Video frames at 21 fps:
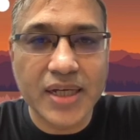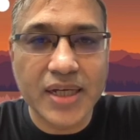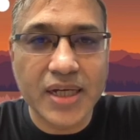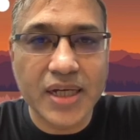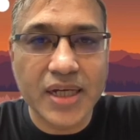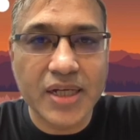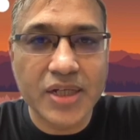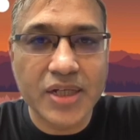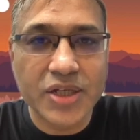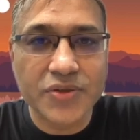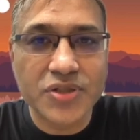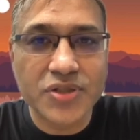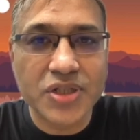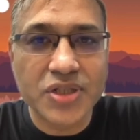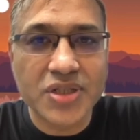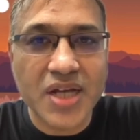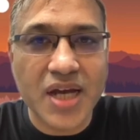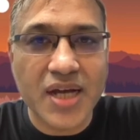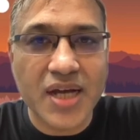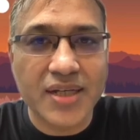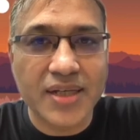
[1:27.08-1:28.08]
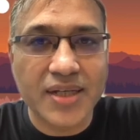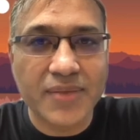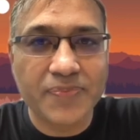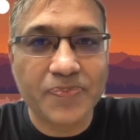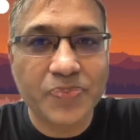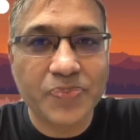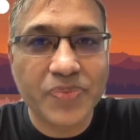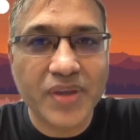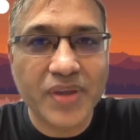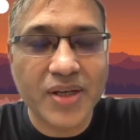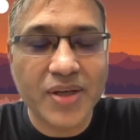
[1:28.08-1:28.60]
Youzhi Zhang,
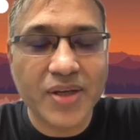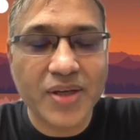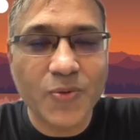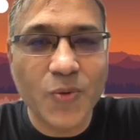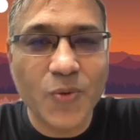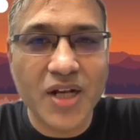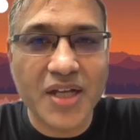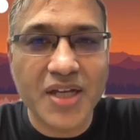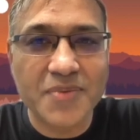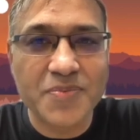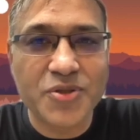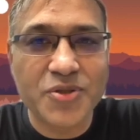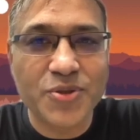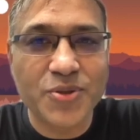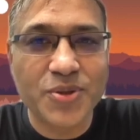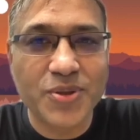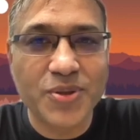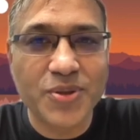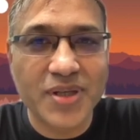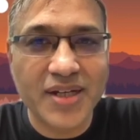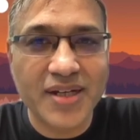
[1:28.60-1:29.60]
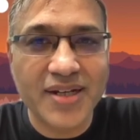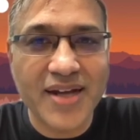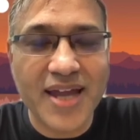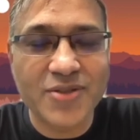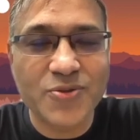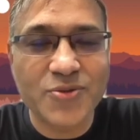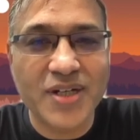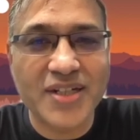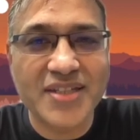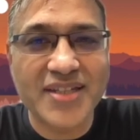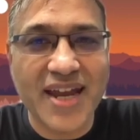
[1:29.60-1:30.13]
welcome to
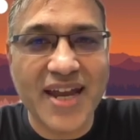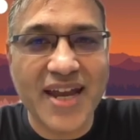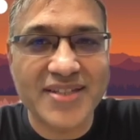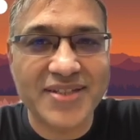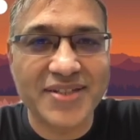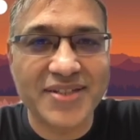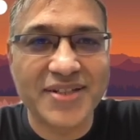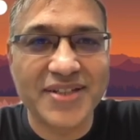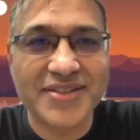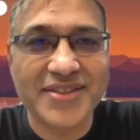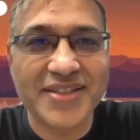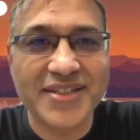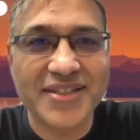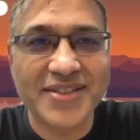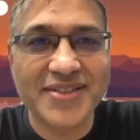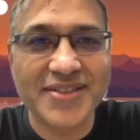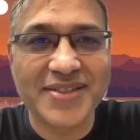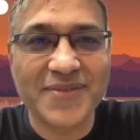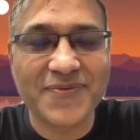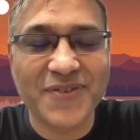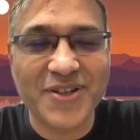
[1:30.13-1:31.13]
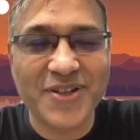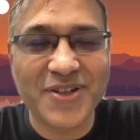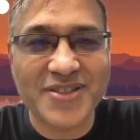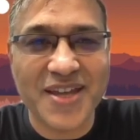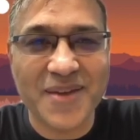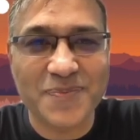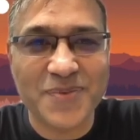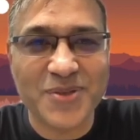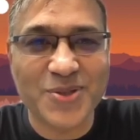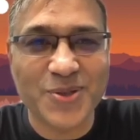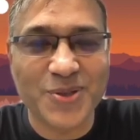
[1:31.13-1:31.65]
Graduate Chat Series. This is the first
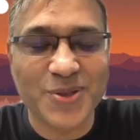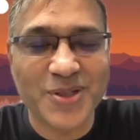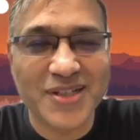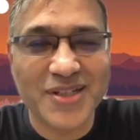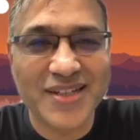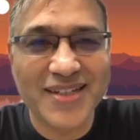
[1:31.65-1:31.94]
episode.